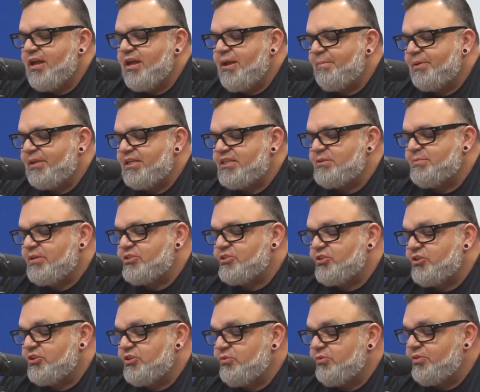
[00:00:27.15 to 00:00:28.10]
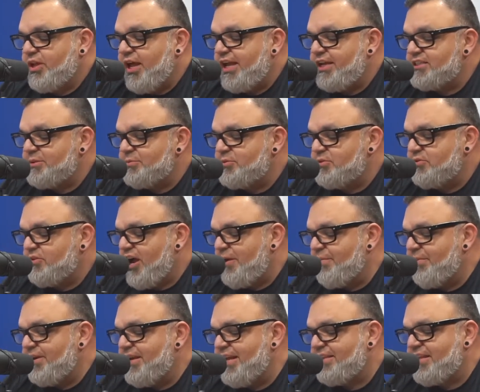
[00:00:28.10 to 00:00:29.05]
Please make sure you like, subscribe,
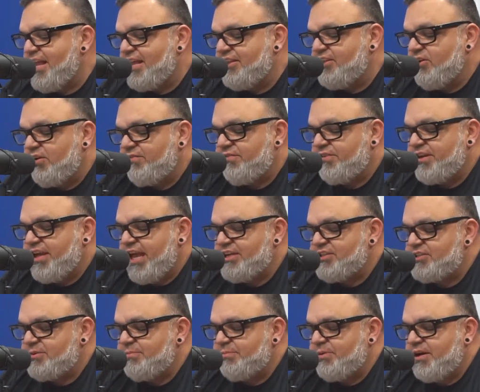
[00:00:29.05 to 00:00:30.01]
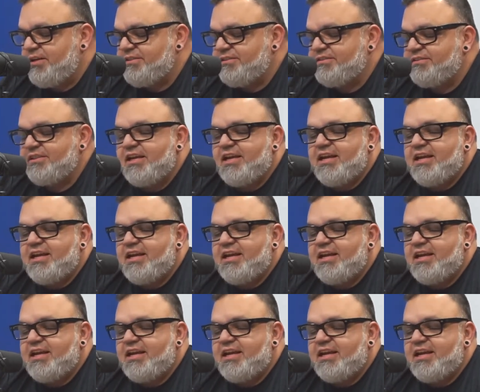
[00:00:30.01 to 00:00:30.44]
and hit that notification button.